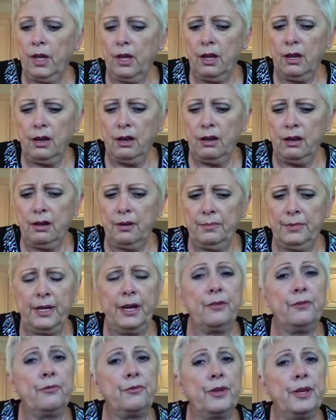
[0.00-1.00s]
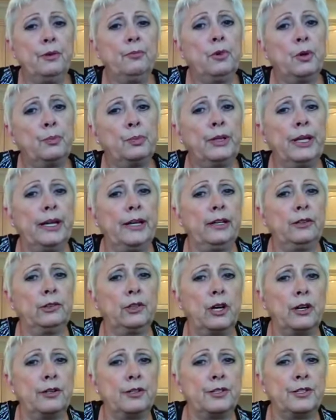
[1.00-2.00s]
Uh, the other thing, we're planning
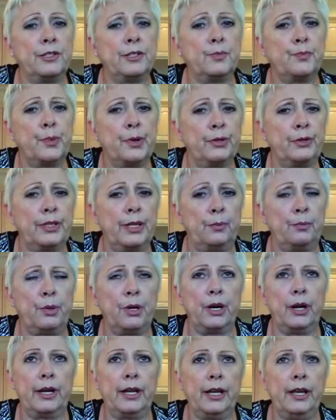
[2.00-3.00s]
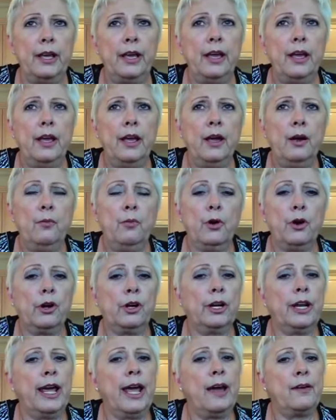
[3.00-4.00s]
Lawrence's birthday party. We're
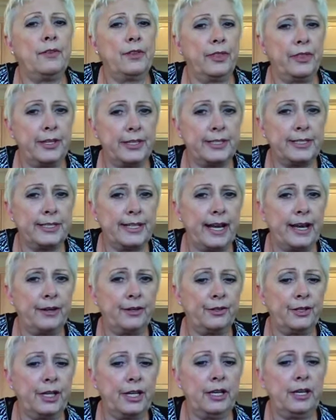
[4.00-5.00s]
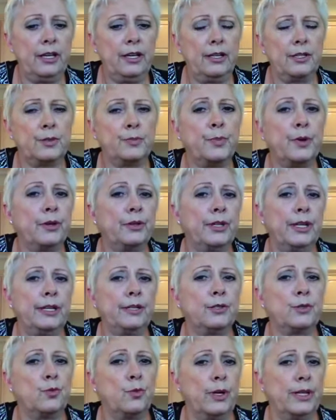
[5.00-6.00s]
going to have it this Saturday. His birthday
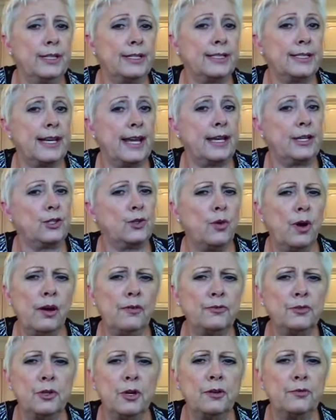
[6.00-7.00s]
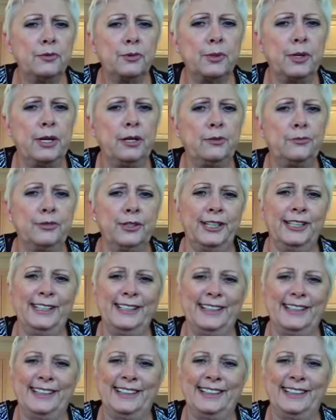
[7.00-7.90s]
is Wednesday, 12 12 12.